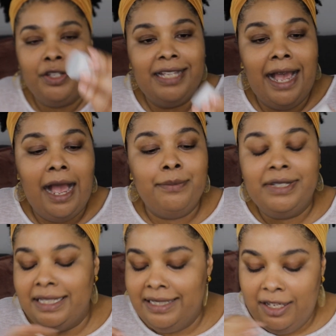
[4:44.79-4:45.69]
top
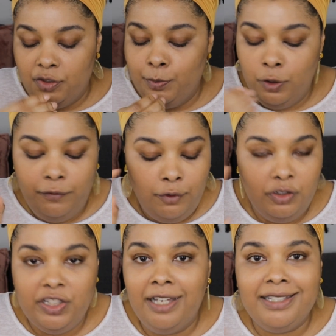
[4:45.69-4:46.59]
details.
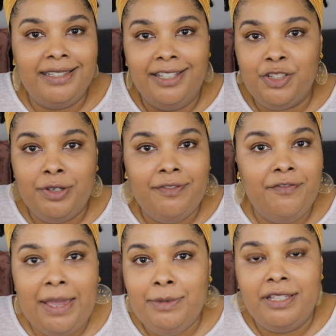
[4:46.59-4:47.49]
Beautiful, luxe, luxury,
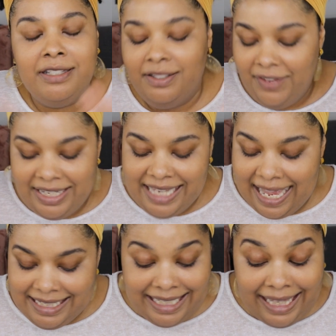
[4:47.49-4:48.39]
fabulous,
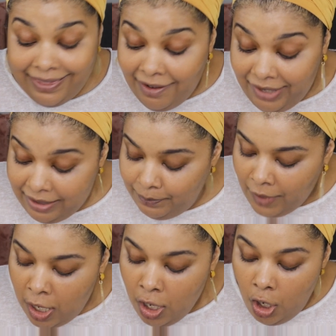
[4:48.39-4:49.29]
fantastic, love
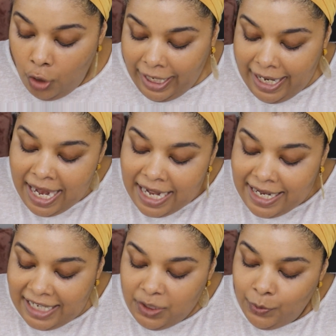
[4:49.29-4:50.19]
it. Okay,
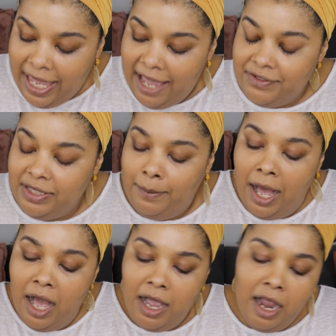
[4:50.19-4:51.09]
next we have
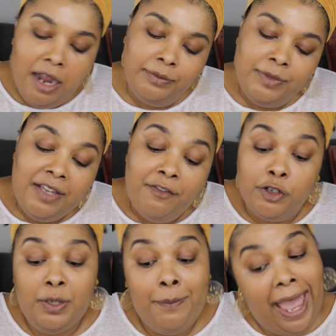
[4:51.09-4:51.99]
tabac
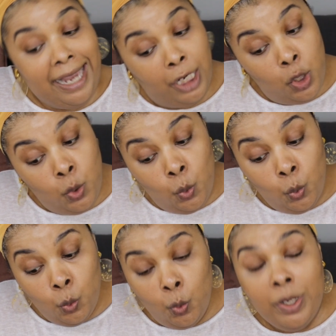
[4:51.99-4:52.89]
for tobacco
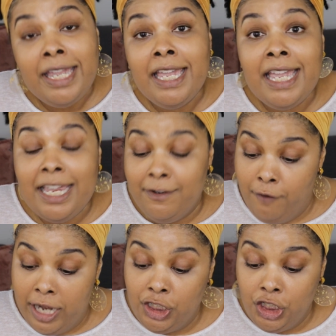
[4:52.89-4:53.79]
in
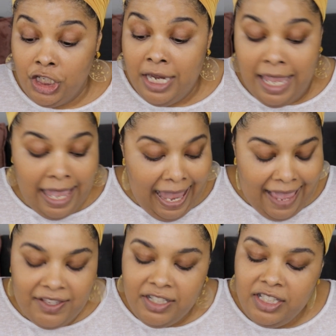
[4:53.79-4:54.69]
French.
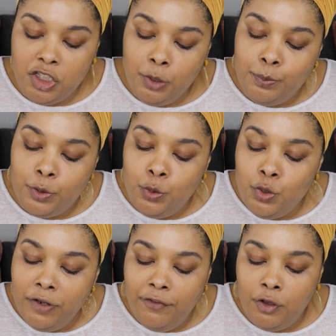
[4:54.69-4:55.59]
And this is such a
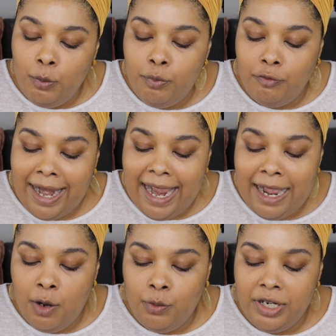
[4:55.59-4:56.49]
beautiful
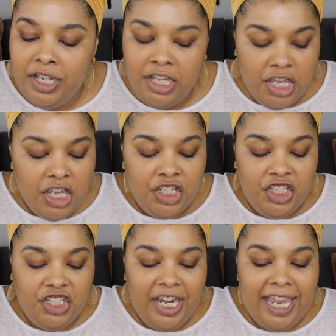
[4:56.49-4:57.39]
brown
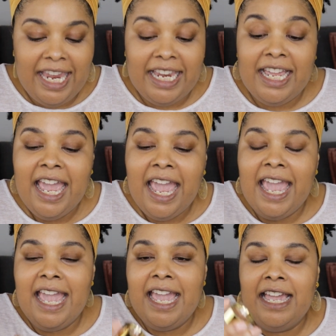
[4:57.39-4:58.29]
shade.
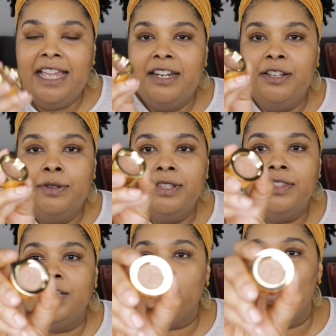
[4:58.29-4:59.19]
And this